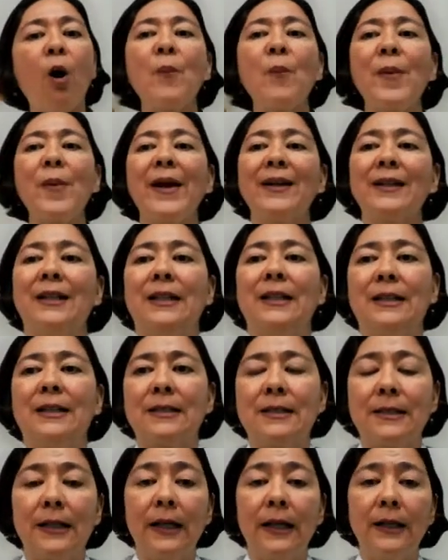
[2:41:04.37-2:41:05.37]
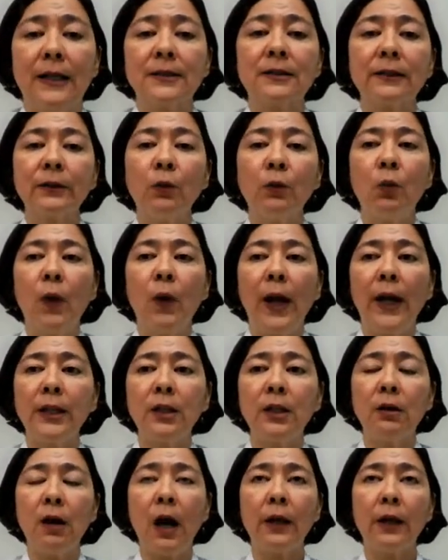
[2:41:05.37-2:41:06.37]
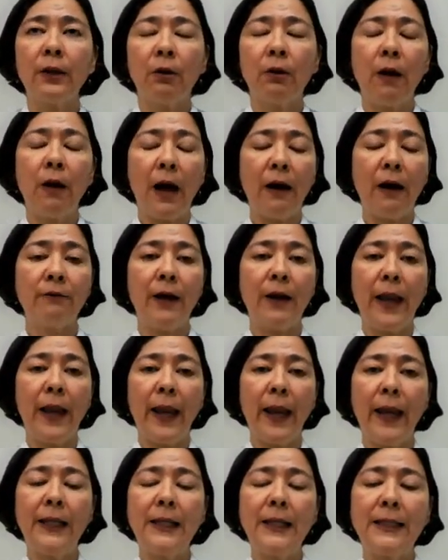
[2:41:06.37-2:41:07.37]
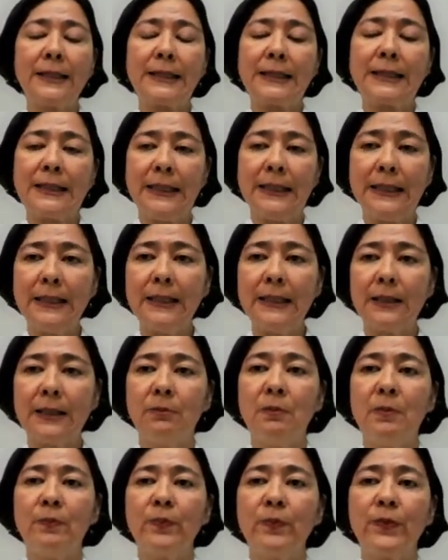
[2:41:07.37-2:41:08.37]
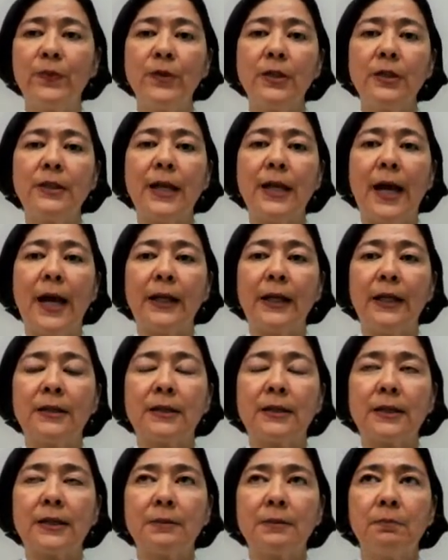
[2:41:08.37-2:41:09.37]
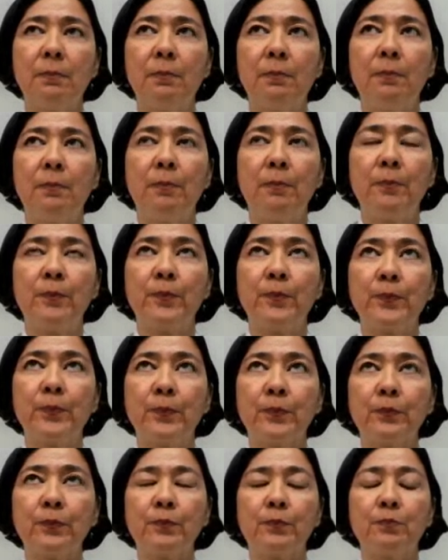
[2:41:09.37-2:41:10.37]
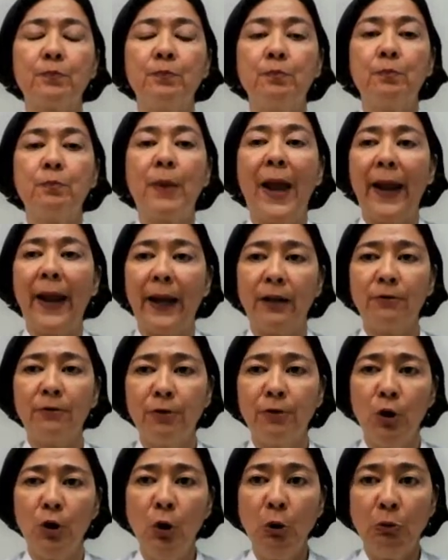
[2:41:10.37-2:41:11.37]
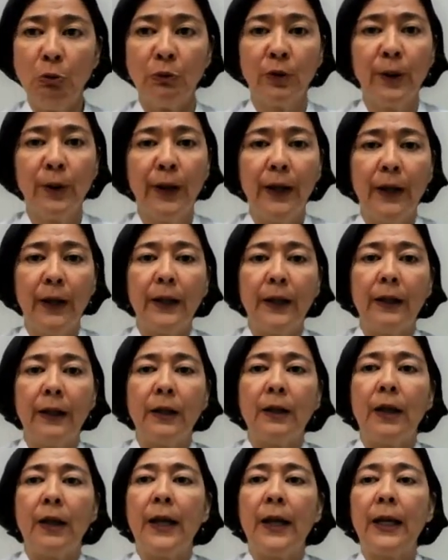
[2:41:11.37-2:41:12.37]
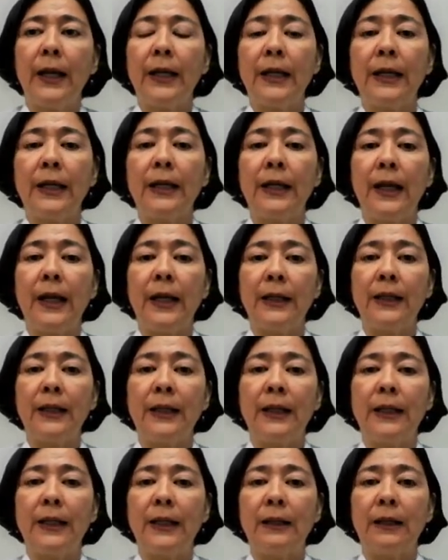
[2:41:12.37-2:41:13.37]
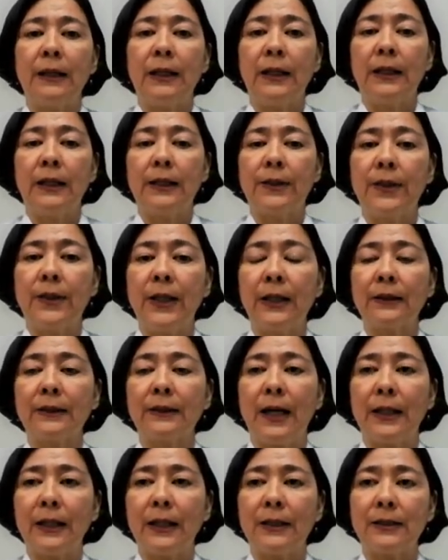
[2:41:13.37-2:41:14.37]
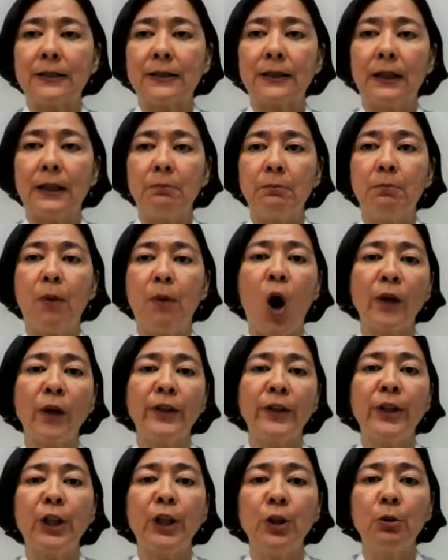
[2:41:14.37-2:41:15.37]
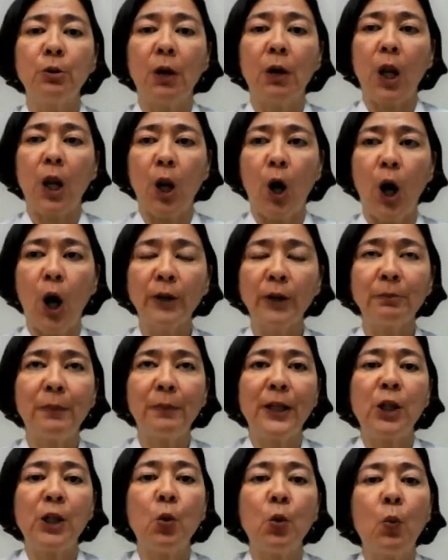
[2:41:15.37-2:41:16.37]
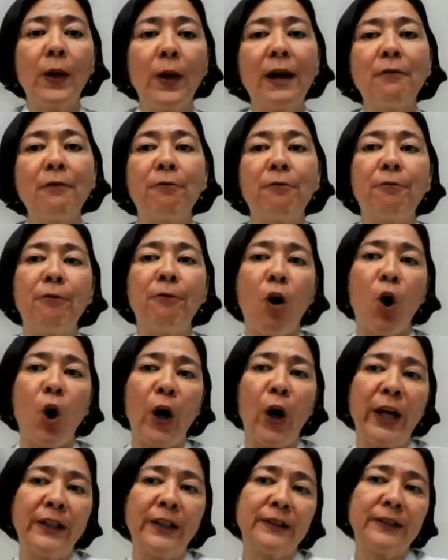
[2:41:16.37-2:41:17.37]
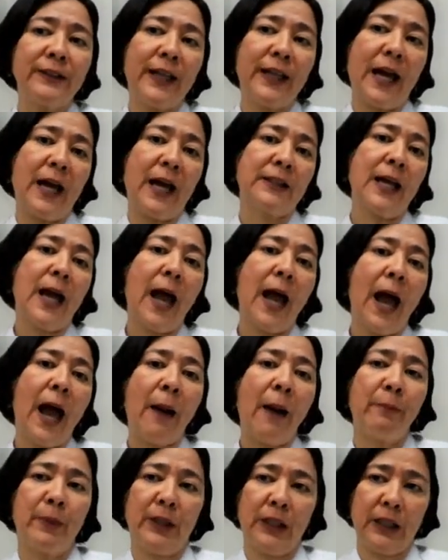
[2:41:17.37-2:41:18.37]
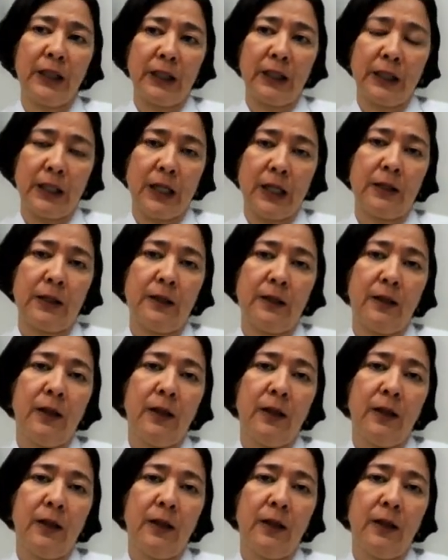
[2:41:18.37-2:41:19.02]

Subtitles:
maintenance, is when you don't have any symptom that it's painful, any thing that is bothering you a lot, but you want to avoid that happening again.